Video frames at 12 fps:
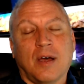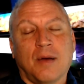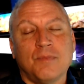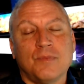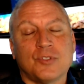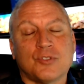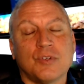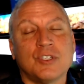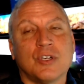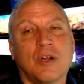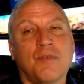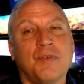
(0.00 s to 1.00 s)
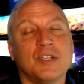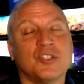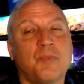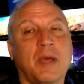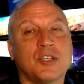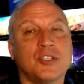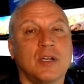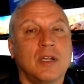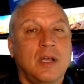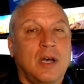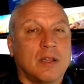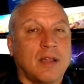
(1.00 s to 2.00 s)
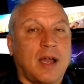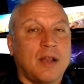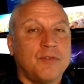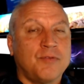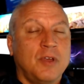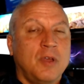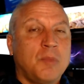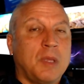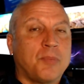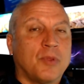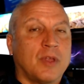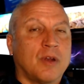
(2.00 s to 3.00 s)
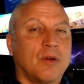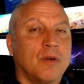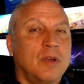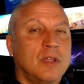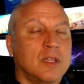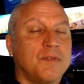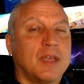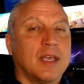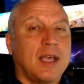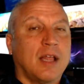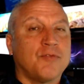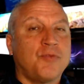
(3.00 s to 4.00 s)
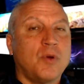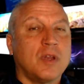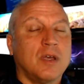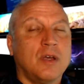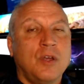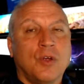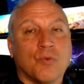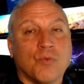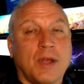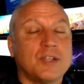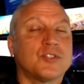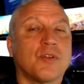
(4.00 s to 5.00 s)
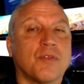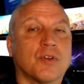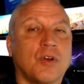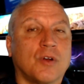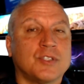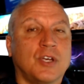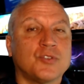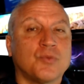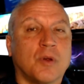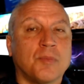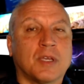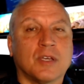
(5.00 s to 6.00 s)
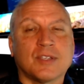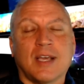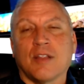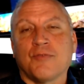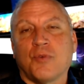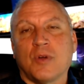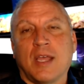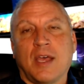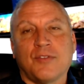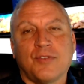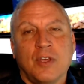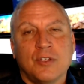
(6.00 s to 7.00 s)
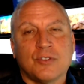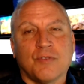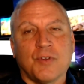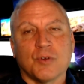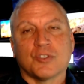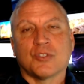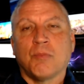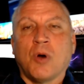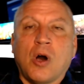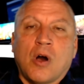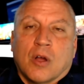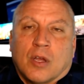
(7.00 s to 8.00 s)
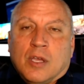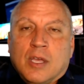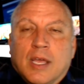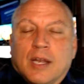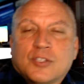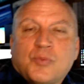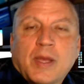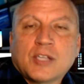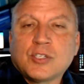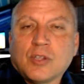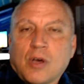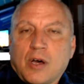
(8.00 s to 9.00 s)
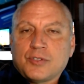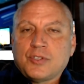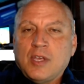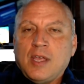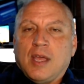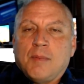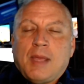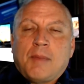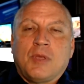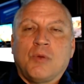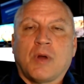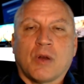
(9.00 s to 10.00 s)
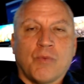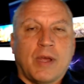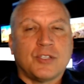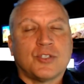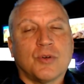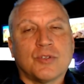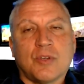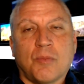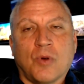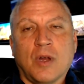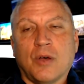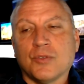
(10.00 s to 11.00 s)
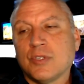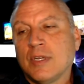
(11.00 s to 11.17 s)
stringent of inspection. A lot of people that are living in California register their cars elsewhere because California has severe smog and inspection laws, and maybe you want to register it somewhere else.